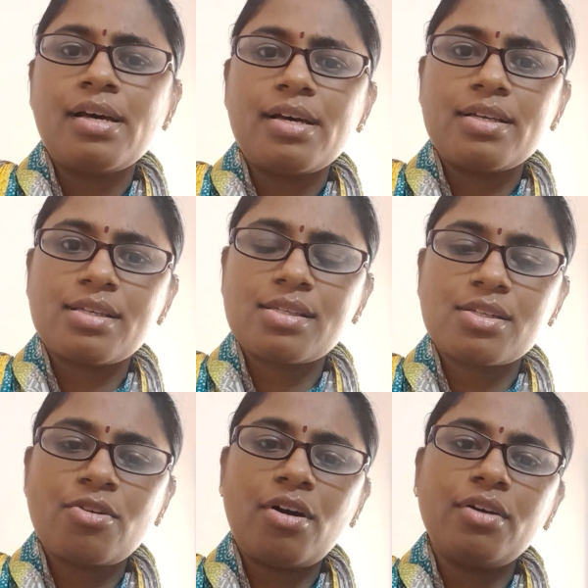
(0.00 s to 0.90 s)

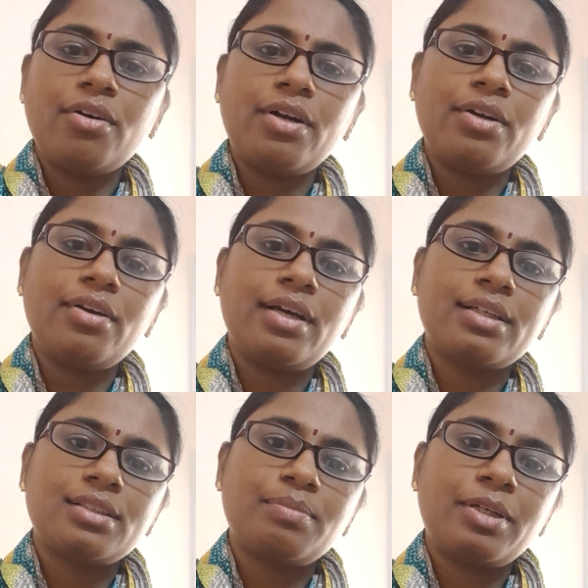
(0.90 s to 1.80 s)
is not going to
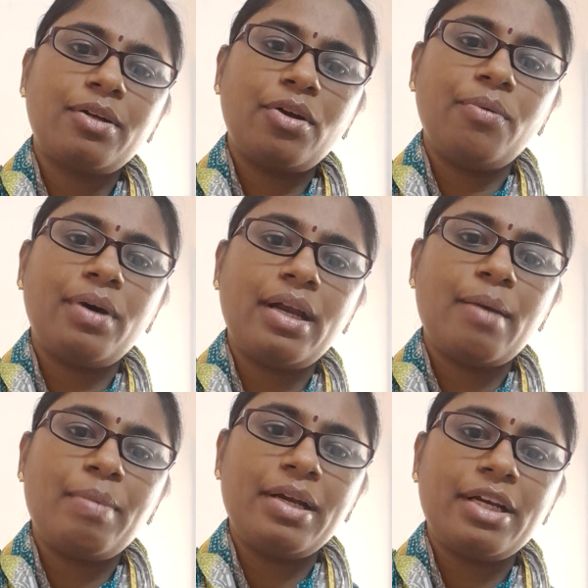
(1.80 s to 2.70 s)
exhibit lower
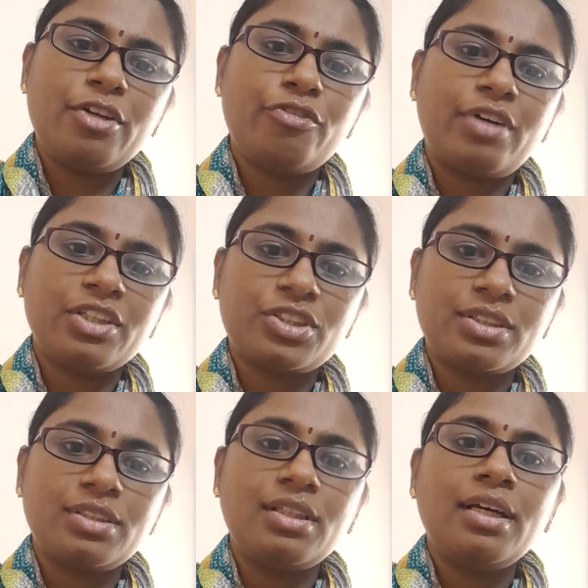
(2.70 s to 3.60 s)
ability to
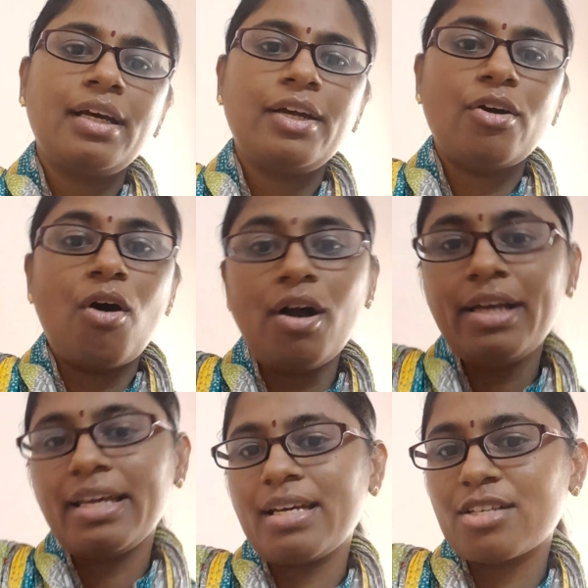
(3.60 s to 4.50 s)
function in all
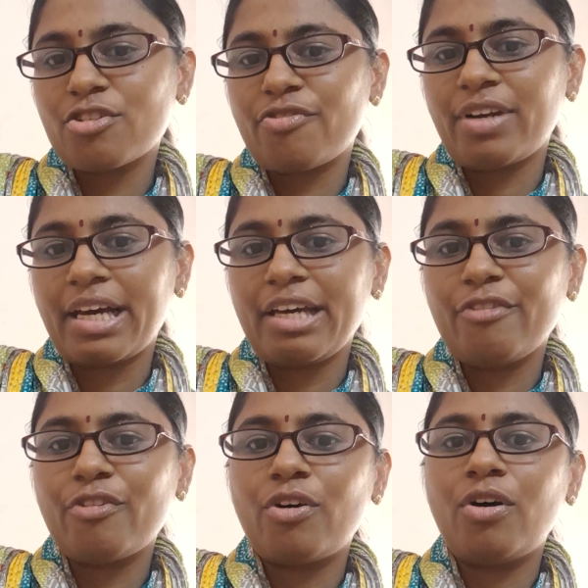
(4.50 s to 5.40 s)
areas of
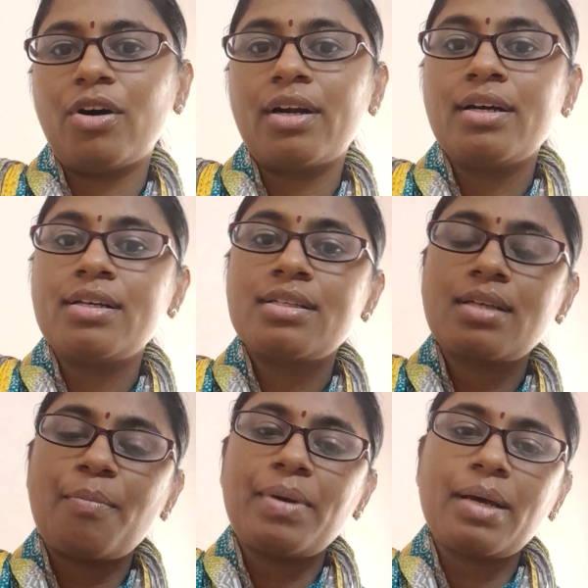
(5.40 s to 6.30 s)
life, or
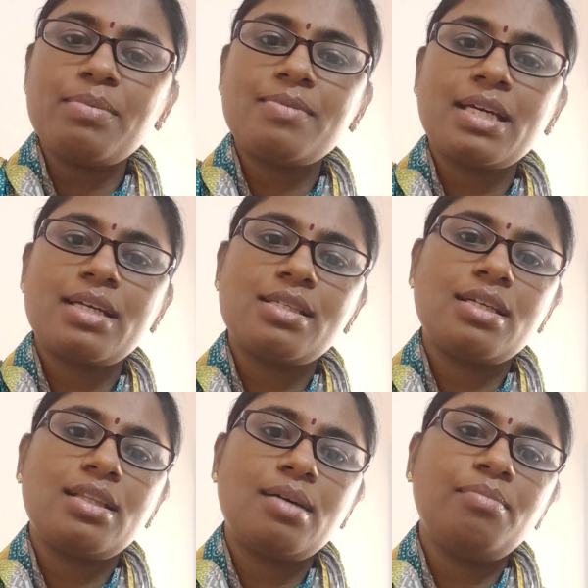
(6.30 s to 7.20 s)
sometimes we can
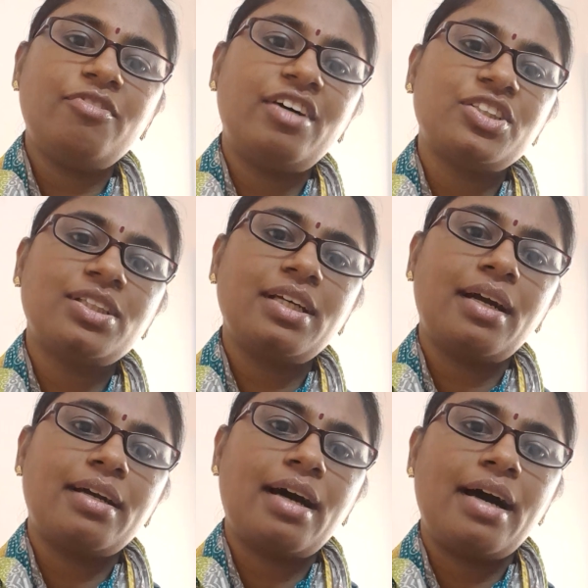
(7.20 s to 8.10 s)
see them
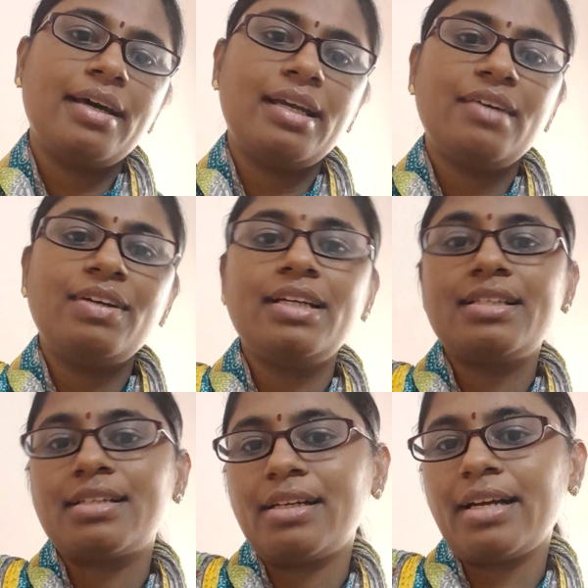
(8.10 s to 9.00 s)
functioning at a higher level
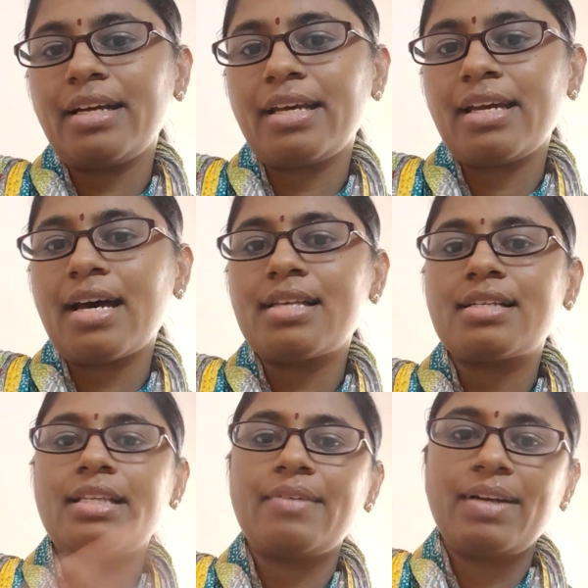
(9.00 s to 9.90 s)
in certain areas
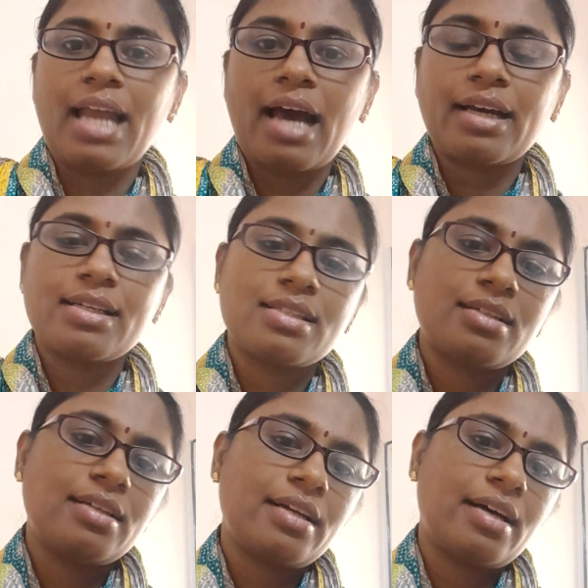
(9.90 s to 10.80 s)
and they will lack in
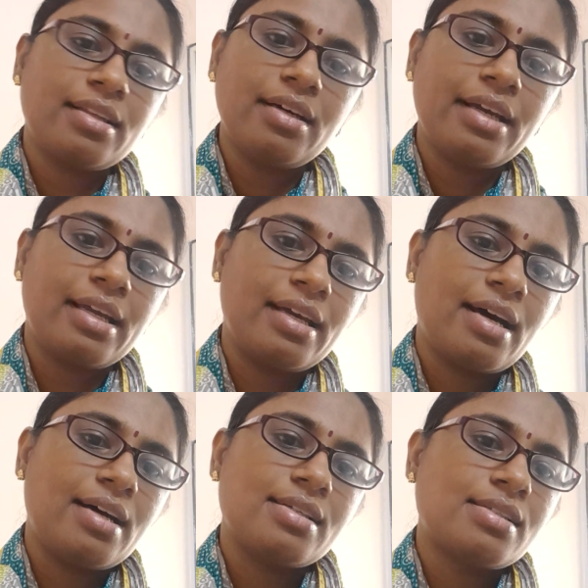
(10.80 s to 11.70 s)
certain other
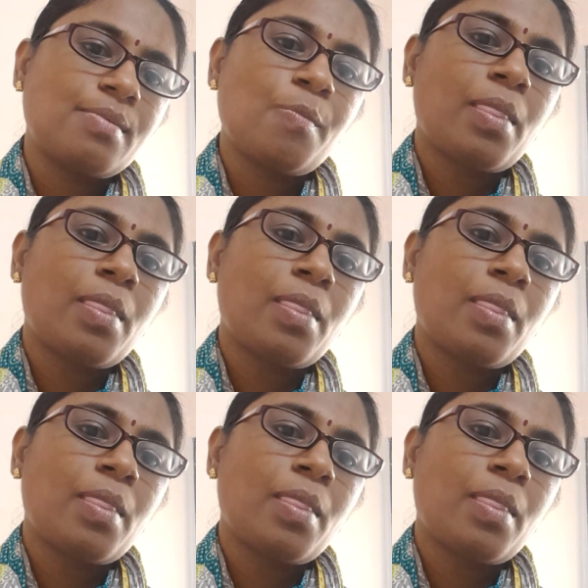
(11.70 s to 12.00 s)
areas.